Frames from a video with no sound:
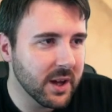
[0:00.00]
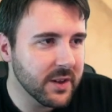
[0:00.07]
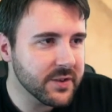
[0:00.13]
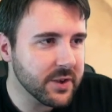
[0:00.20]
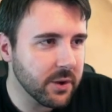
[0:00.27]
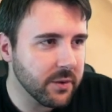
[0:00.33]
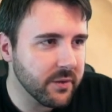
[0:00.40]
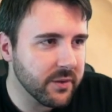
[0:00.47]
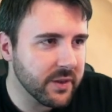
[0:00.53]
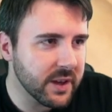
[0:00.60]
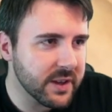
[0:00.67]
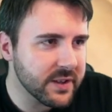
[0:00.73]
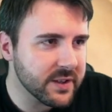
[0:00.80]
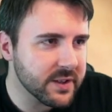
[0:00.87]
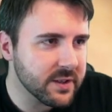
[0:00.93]
So
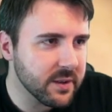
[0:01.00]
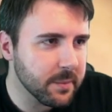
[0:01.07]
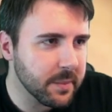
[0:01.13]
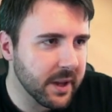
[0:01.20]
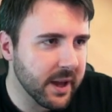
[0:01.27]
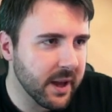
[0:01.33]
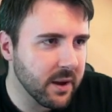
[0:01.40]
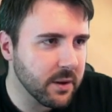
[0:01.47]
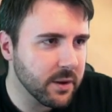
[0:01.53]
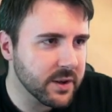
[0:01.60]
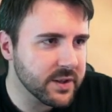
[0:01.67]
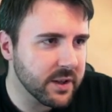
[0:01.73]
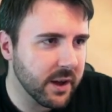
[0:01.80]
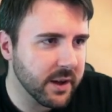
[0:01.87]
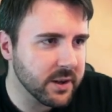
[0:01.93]
this player
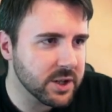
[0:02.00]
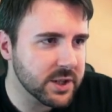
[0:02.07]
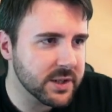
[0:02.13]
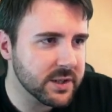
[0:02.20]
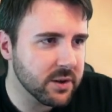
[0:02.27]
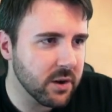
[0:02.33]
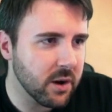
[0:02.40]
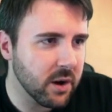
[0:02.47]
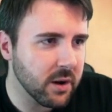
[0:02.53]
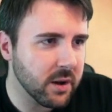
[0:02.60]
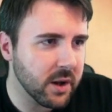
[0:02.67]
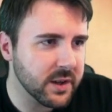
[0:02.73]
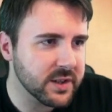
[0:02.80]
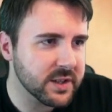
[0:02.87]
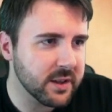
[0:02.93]
looks like she's got
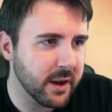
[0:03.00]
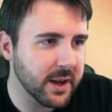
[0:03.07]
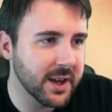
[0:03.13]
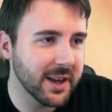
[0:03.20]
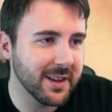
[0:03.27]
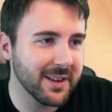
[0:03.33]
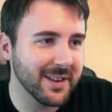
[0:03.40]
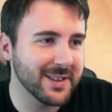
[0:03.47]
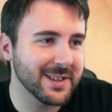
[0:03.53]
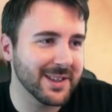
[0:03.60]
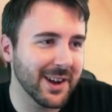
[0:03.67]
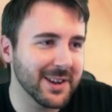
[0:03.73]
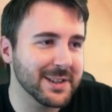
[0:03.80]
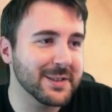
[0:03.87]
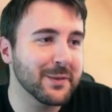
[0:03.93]
a
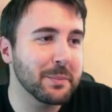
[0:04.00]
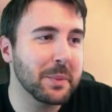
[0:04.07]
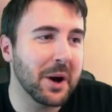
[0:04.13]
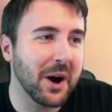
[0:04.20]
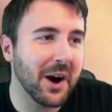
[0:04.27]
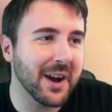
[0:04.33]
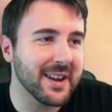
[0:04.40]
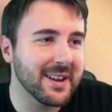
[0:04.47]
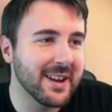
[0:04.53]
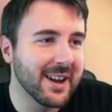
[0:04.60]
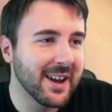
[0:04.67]
slice of pie.